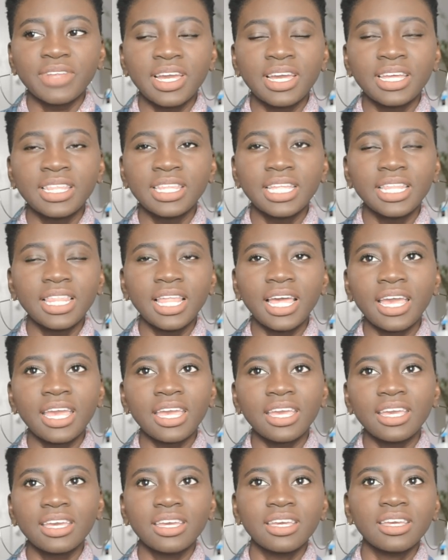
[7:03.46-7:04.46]
and then
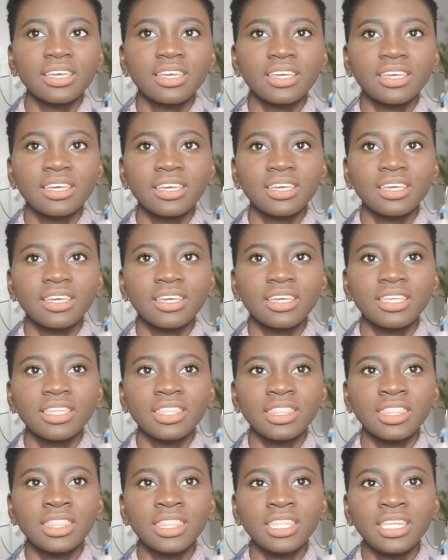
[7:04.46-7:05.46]
like
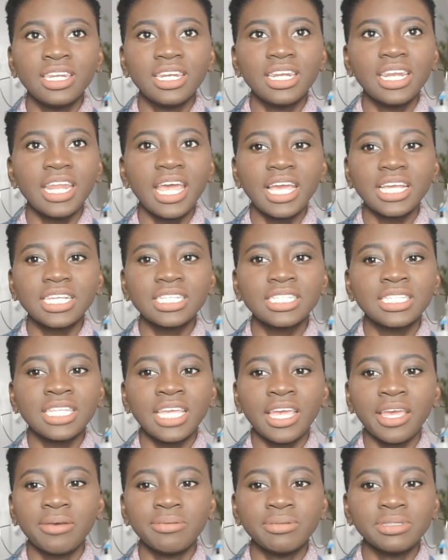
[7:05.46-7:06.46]
the next
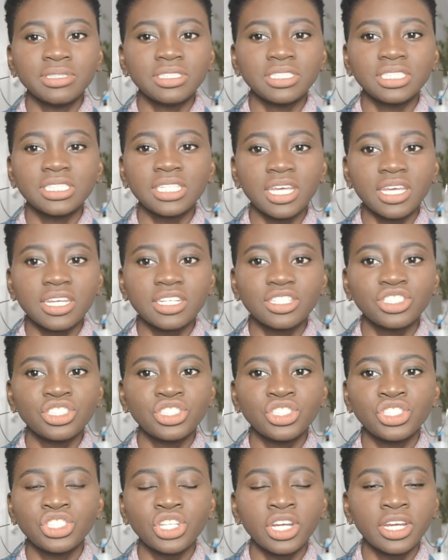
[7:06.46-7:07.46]
day it was just like
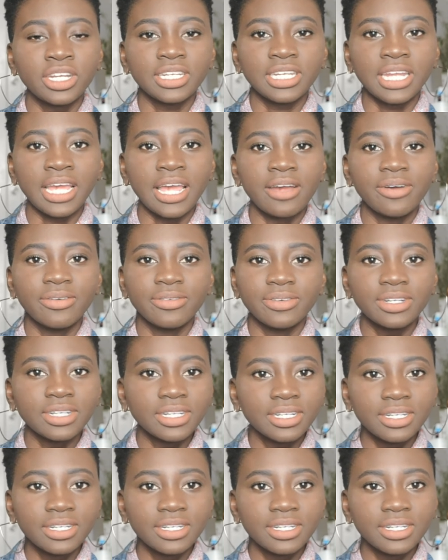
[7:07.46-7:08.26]
shut down.